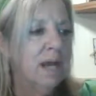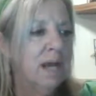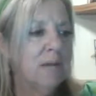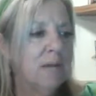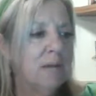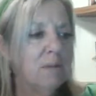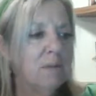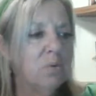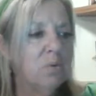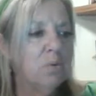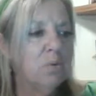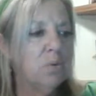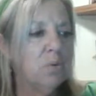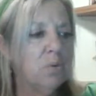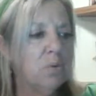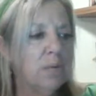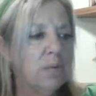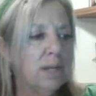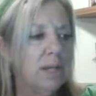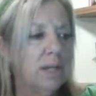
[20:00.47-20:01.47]
Or
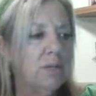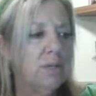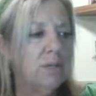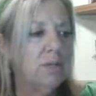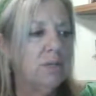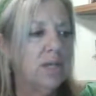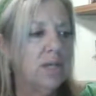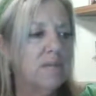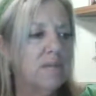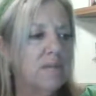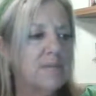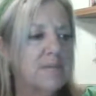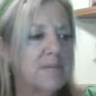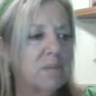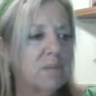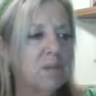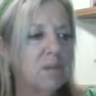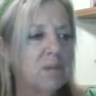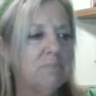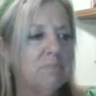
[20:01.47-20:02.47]
yeah, you think of
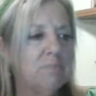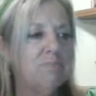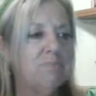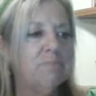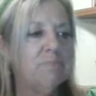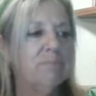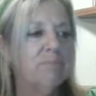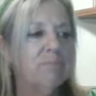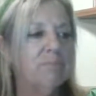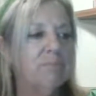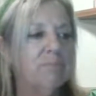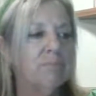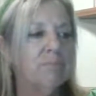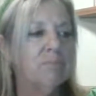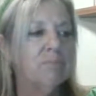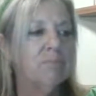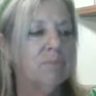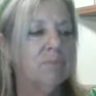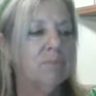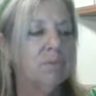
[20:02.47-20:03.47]
someone
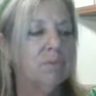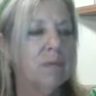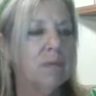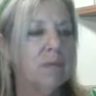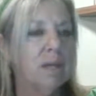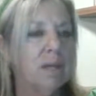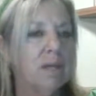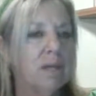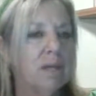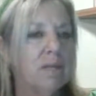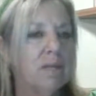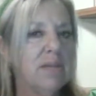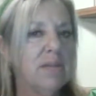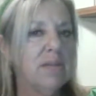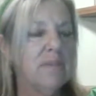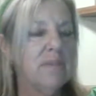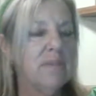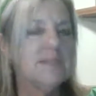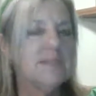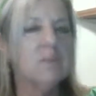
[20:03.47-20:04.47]

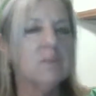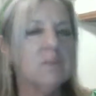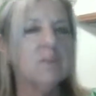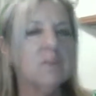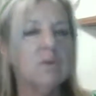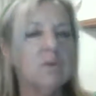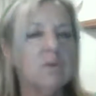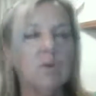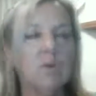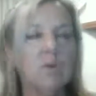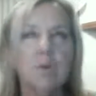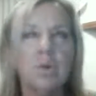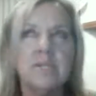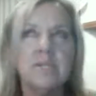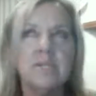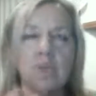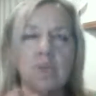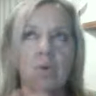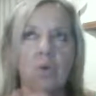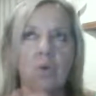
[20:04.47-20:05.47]
or a
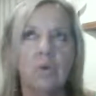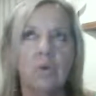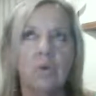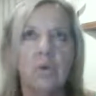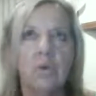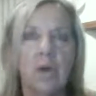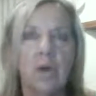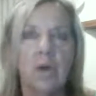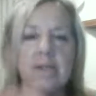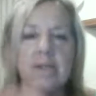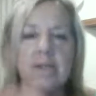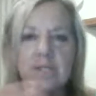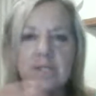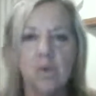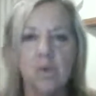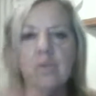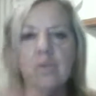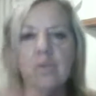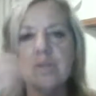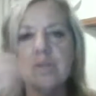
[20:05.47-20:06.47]
song, no, a
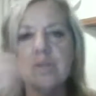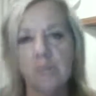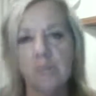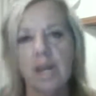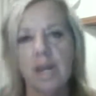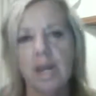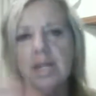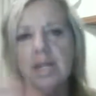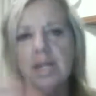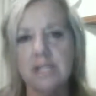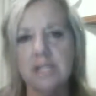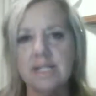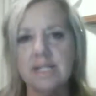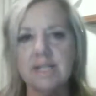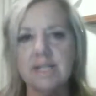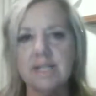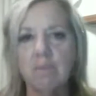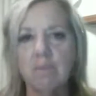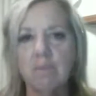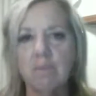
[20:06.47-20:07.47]
song that's related to
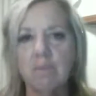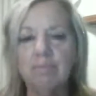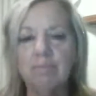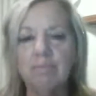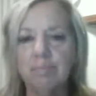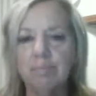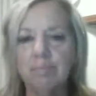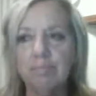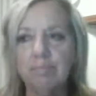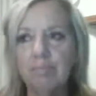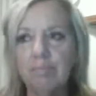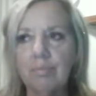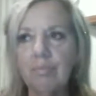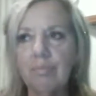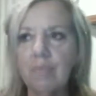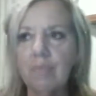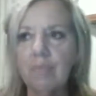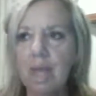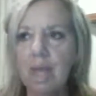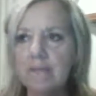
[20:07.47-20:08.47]
someone.
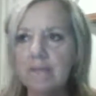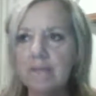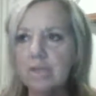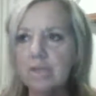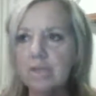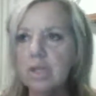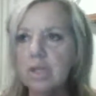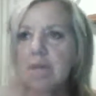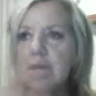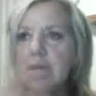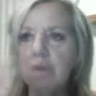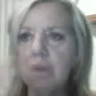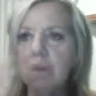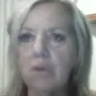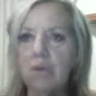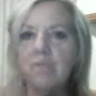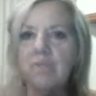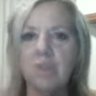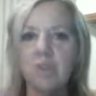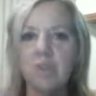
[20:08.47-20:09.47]
And so you keep hearing
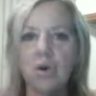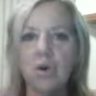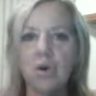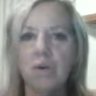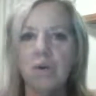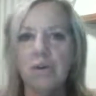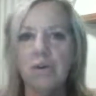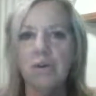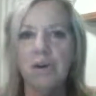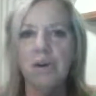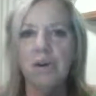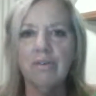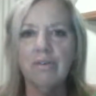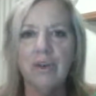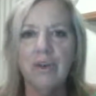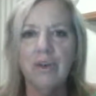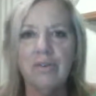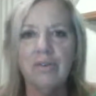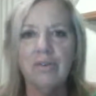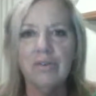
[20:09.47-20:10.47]
the song over and over and
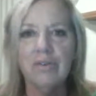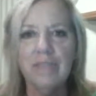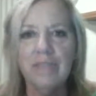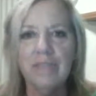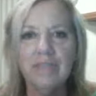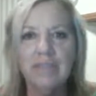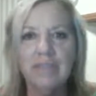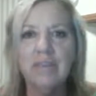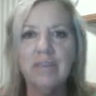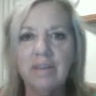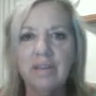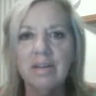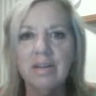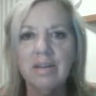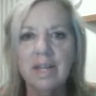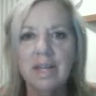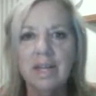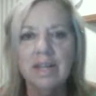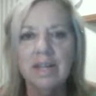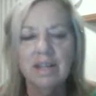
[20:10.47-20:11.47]
over, and then you
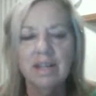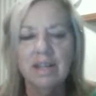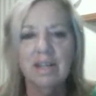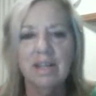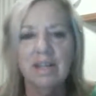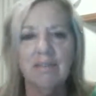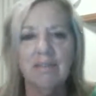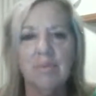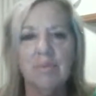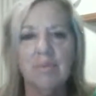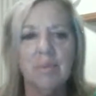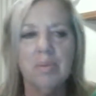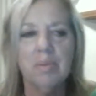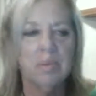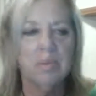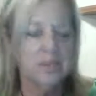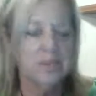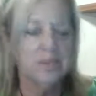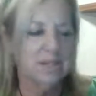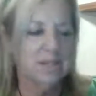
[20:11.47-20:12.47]
hear from the
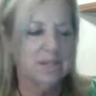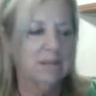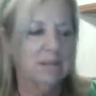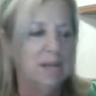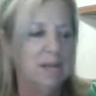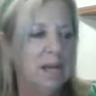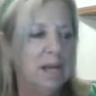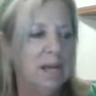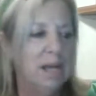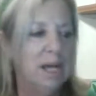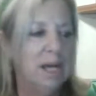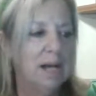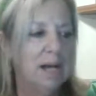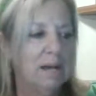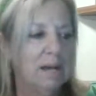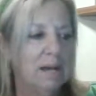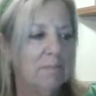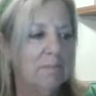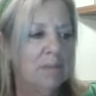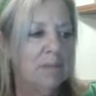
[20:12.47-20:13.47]
person.
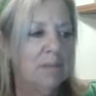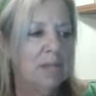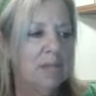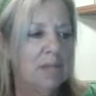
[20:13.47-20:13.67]
You